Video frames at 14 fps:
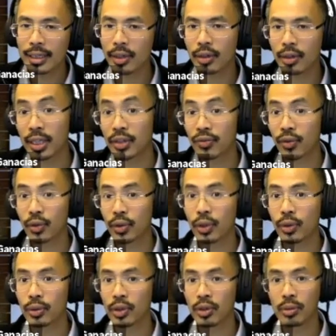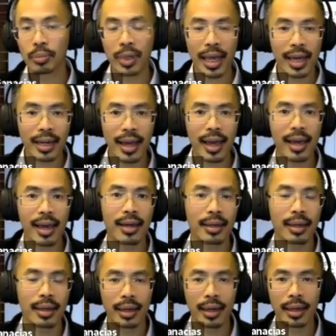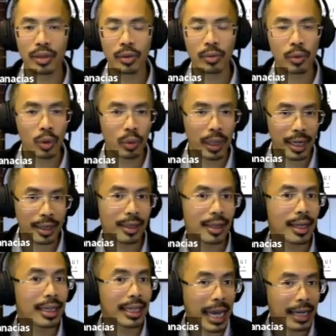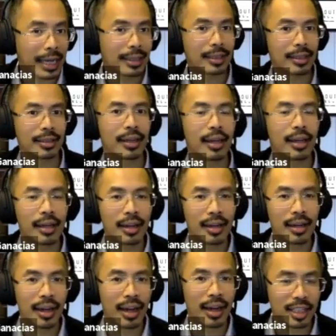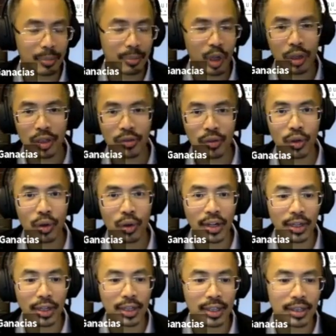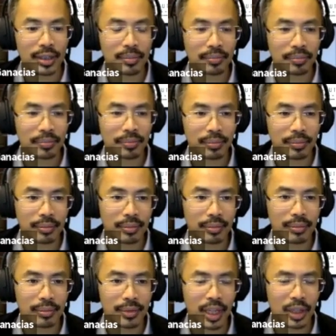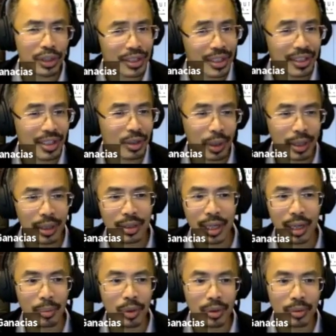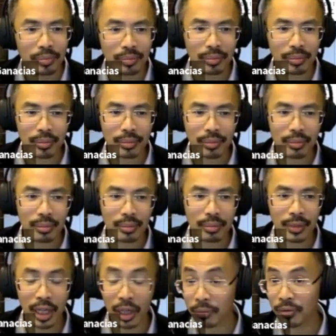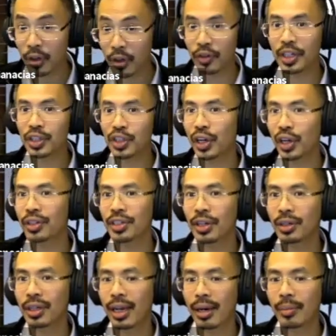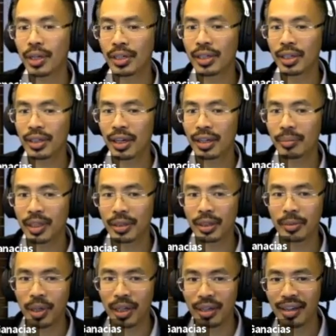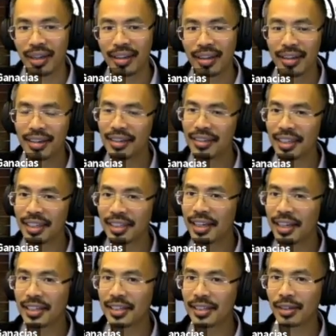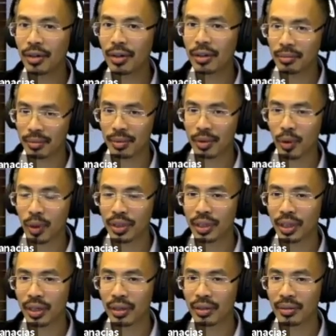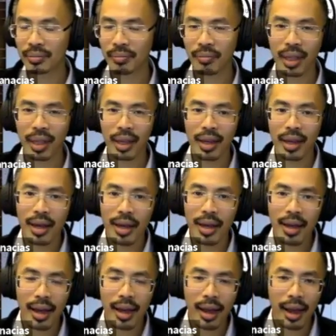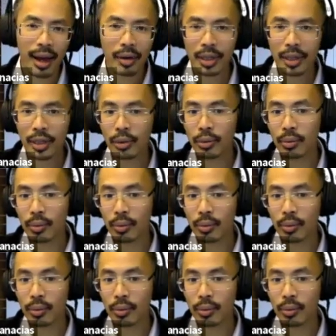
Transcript: the easier it is for you to plan ahead and to create an engaging experience for your audience. Now, just as a quick example, now feel free to share this on camera as I talk about this, but let's say this is our question here. How can you